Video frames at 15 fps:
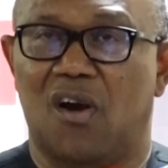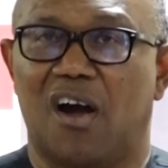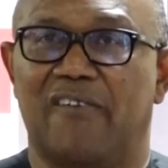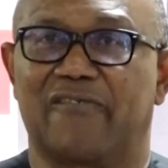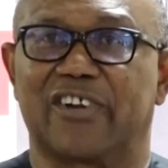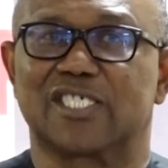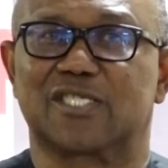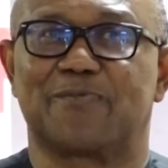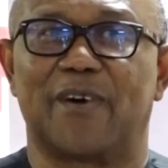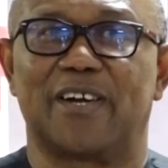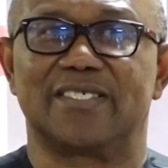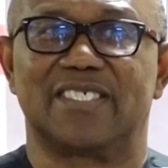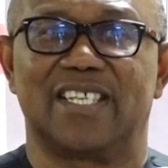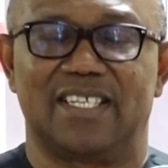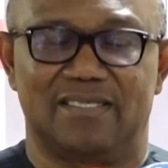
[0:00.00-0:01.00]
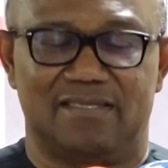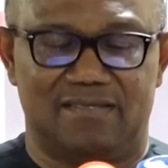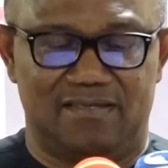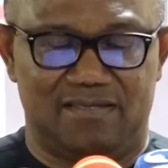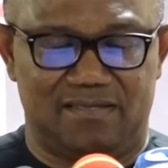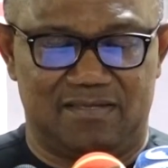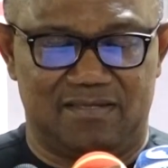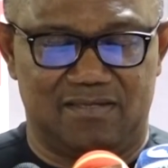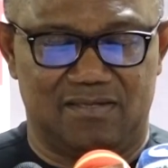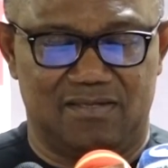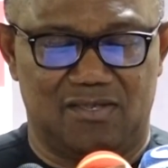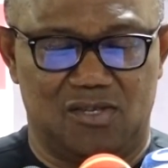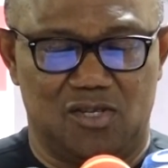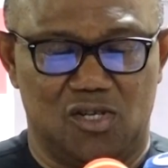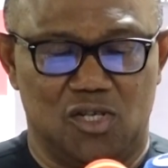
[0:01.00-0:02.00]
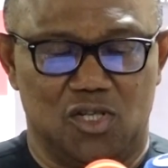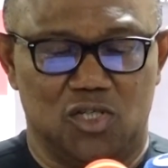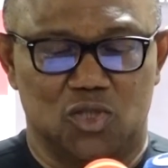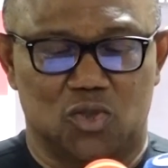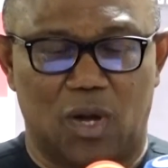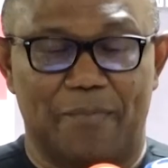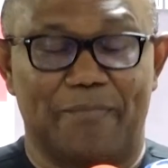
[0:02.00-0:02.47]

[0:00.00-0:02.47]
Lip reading: of responding to